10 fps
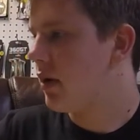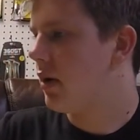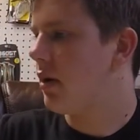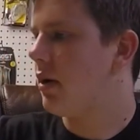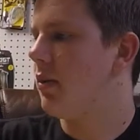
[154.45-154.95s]

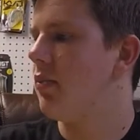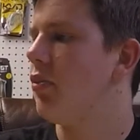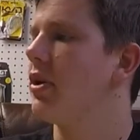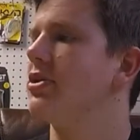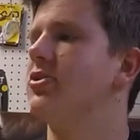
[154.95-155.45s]

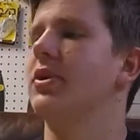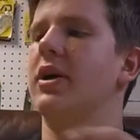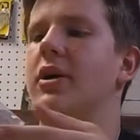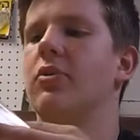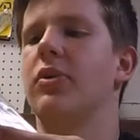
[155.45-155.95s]
What else do we
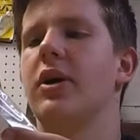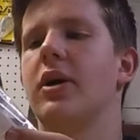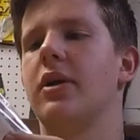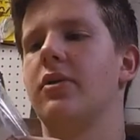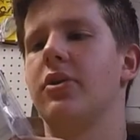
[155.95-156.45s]
got here? We
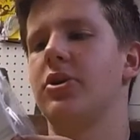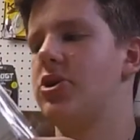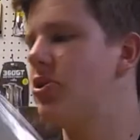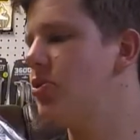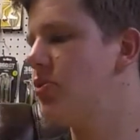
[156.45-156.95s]
got the
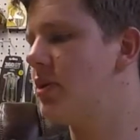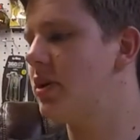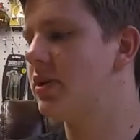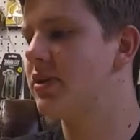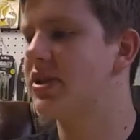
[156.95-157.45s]
2
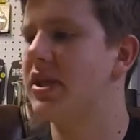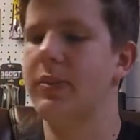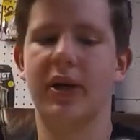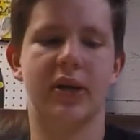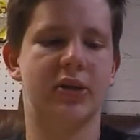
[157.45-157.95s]

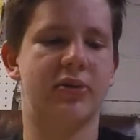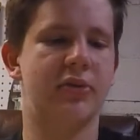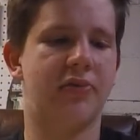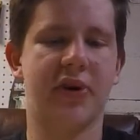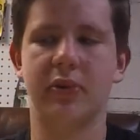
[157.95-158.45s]
Z-Man
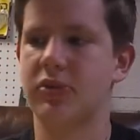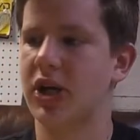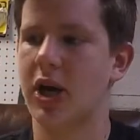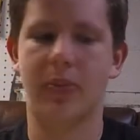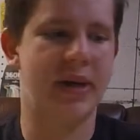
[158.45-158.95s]
Freedom
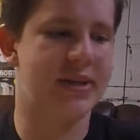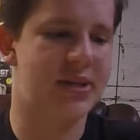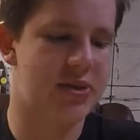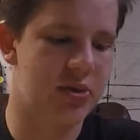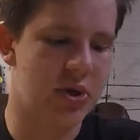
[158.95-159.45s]

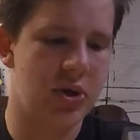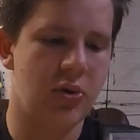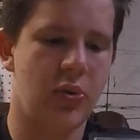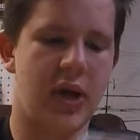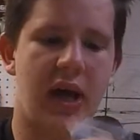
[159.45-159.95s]
Chatterbaits.
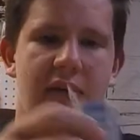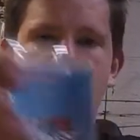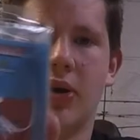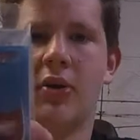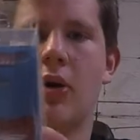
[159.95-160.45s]
We have
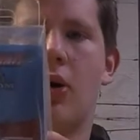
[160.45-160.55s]
it in